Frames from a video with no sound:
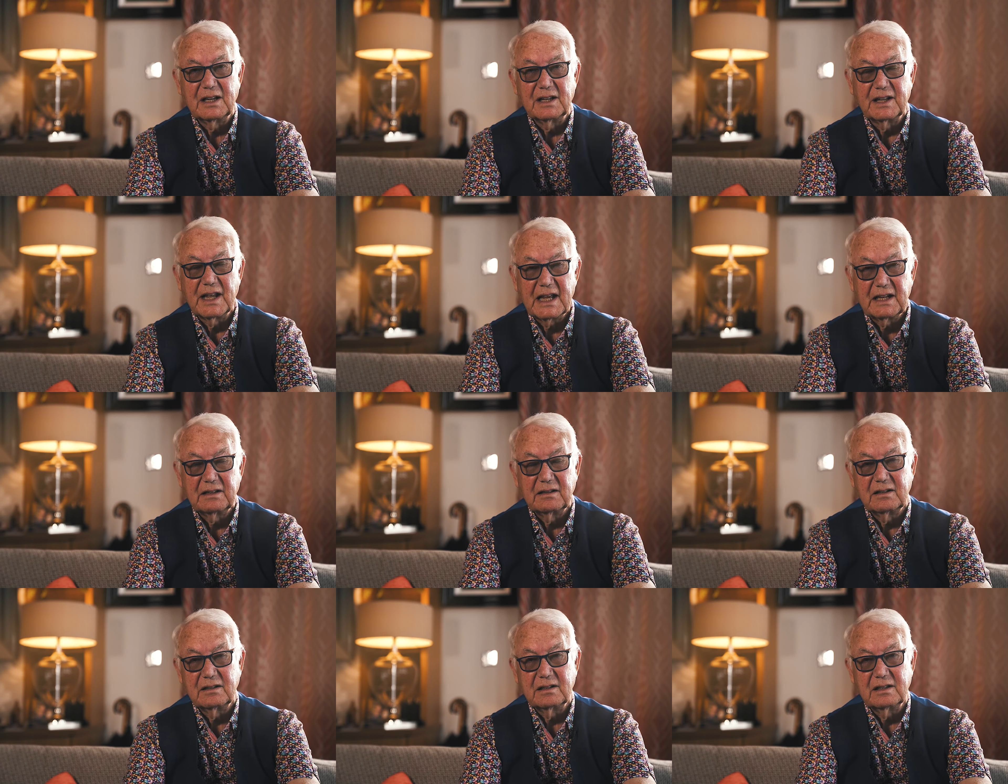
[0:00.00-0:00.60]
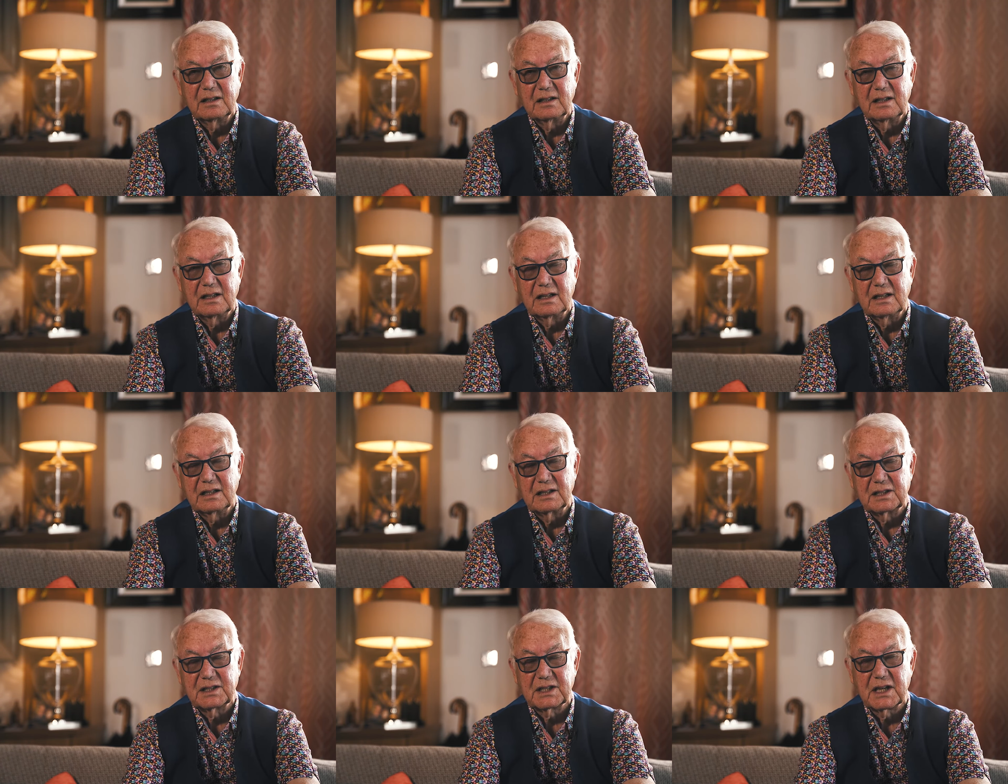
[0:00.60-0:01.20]

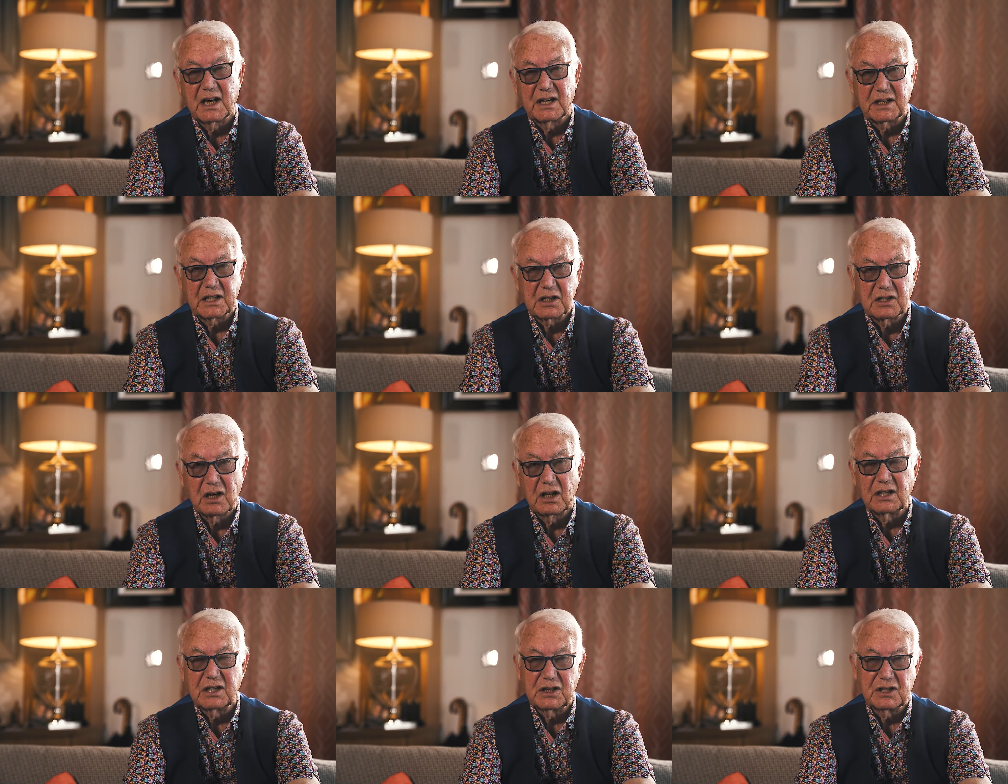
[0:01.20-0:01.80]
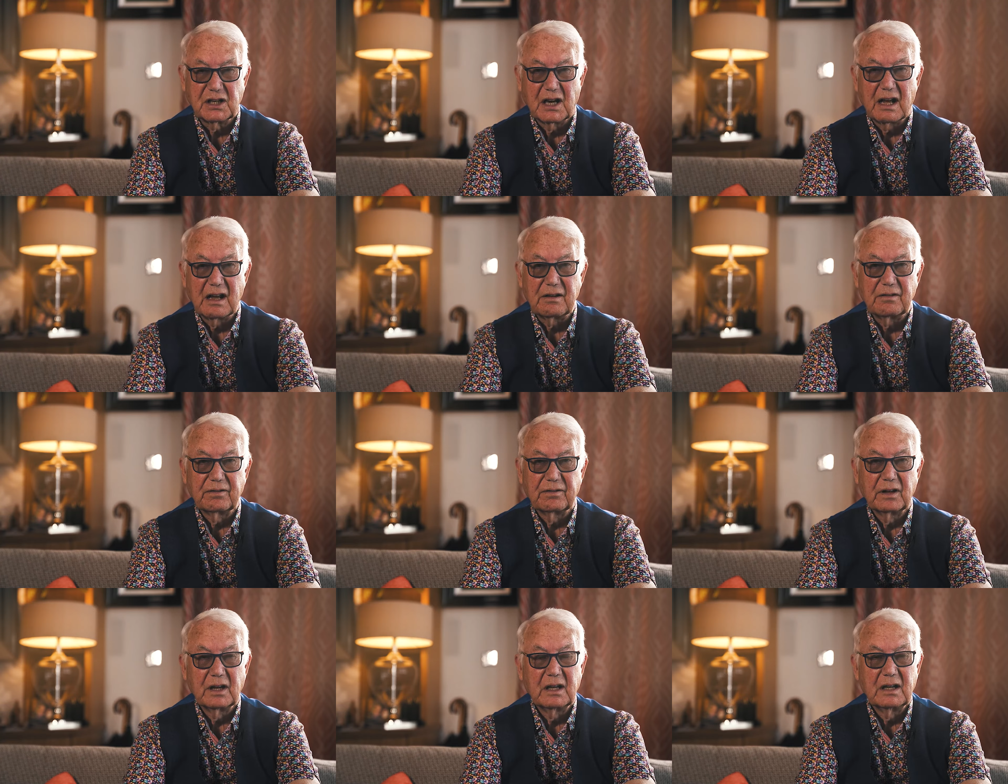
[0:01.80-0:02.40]
then uh, started college
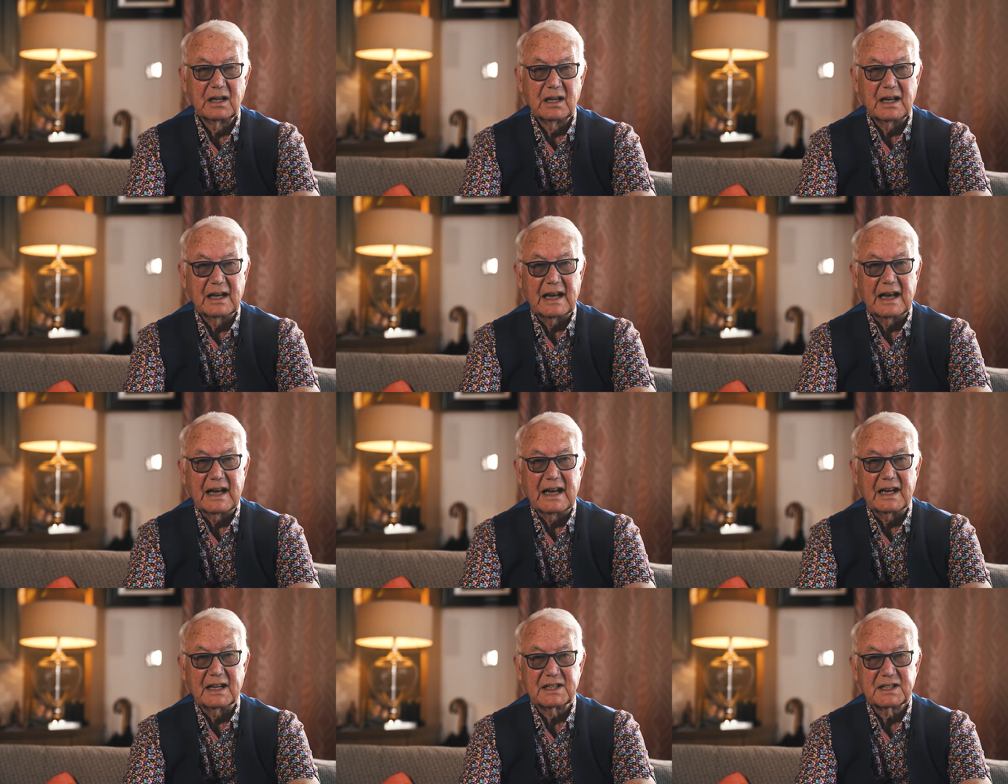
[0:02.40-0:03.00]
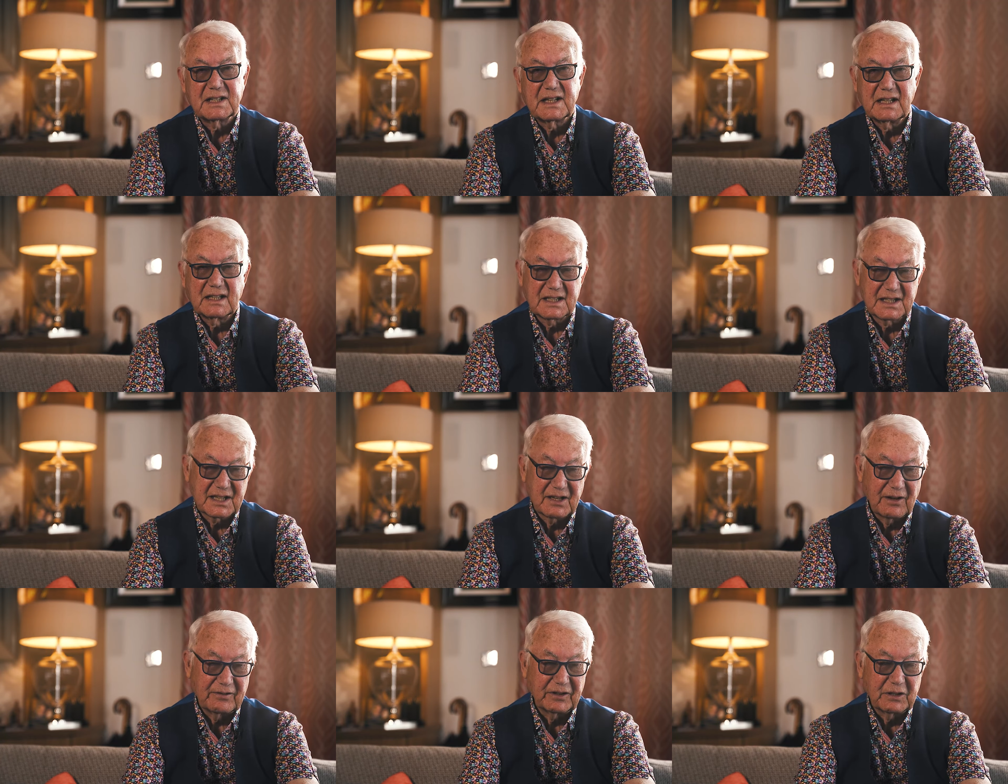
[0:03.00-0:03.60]
life, uh, still
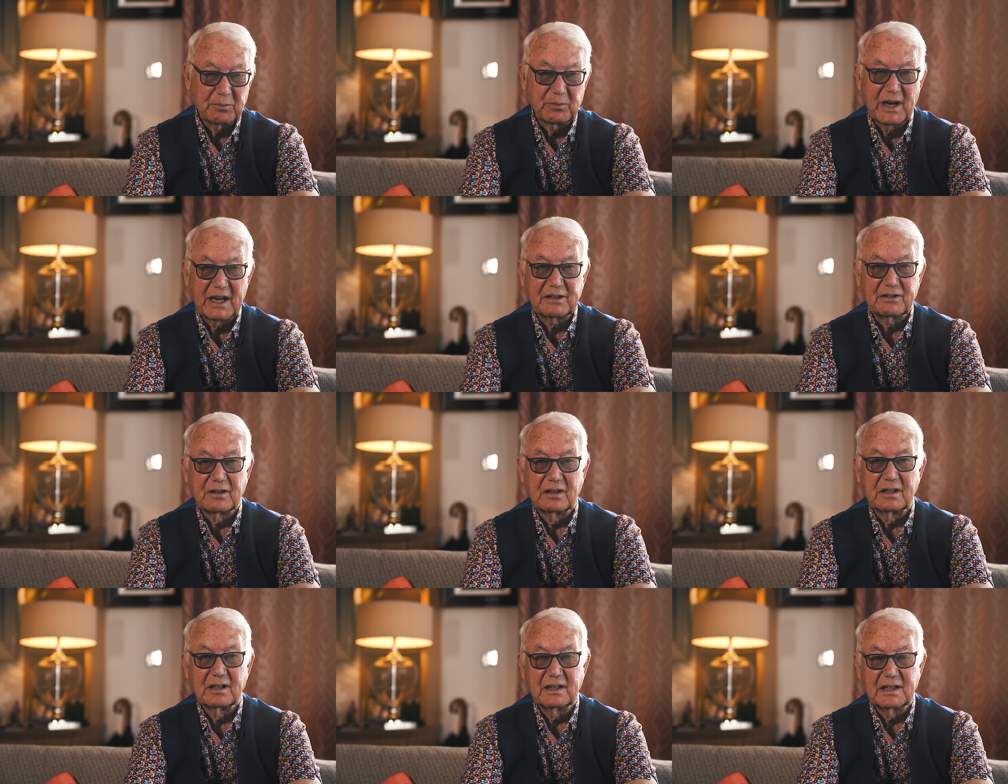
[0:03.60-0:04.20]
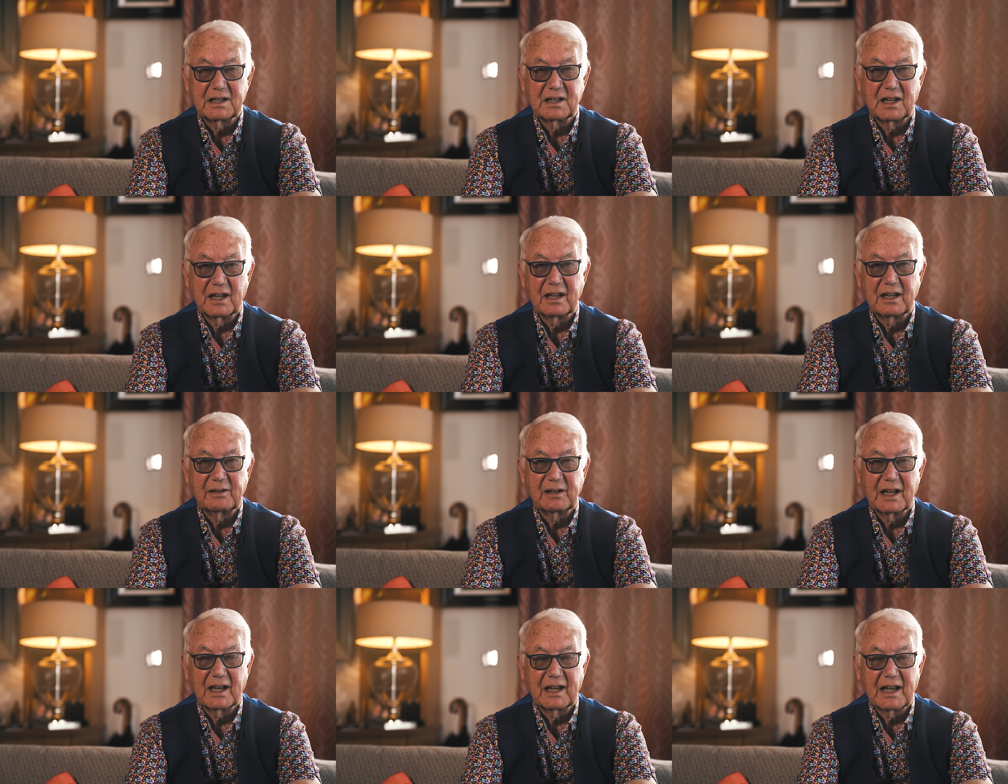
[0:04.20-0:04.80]
serving petrol at the,
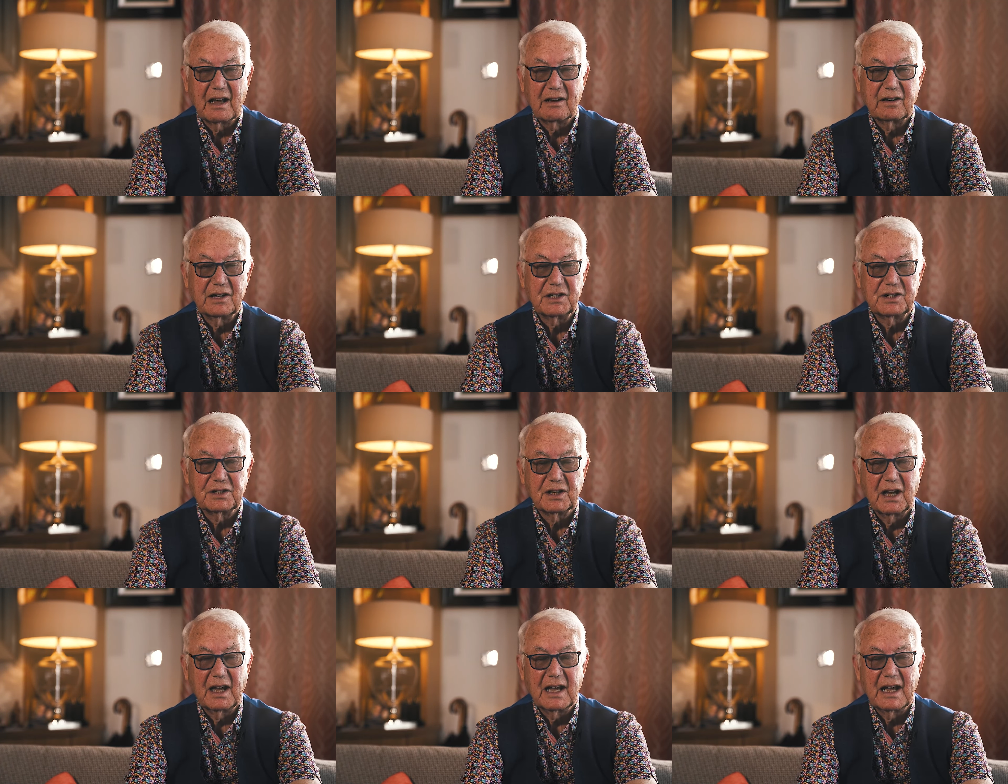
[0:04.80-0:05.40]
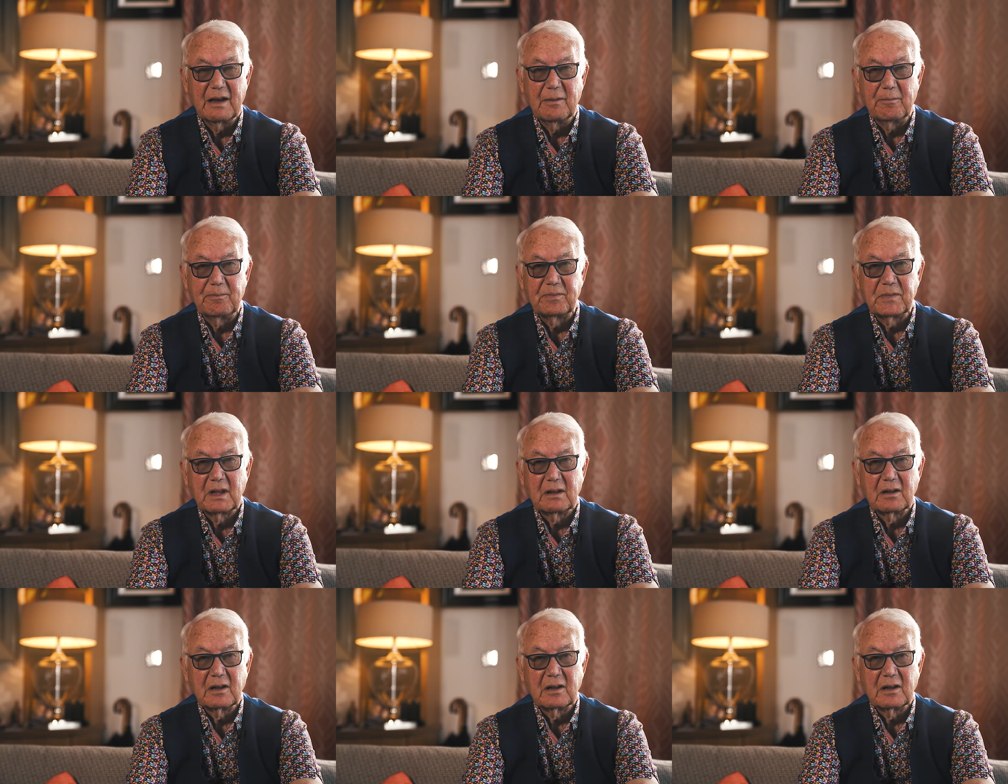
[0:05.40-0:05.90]
the garage, um,